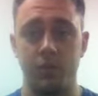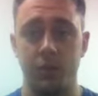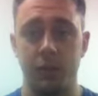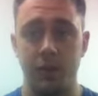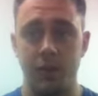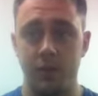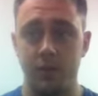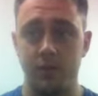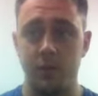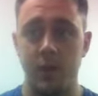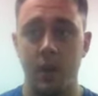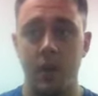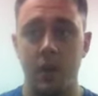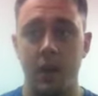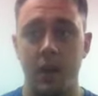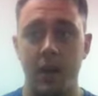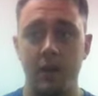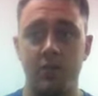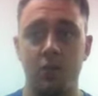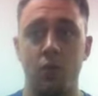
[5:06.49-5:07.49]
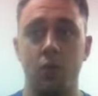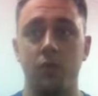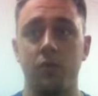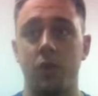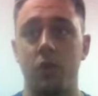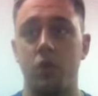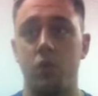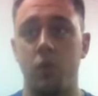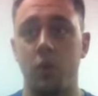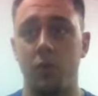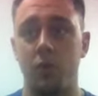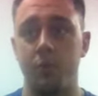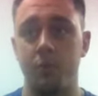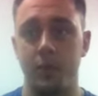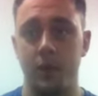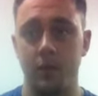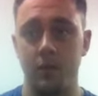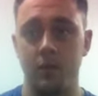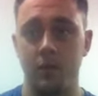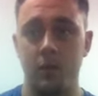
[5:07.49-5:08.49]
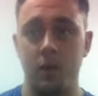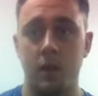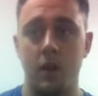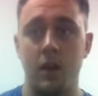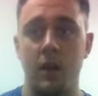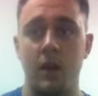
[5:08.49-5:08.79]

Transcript: announced. It's also 12 minutes.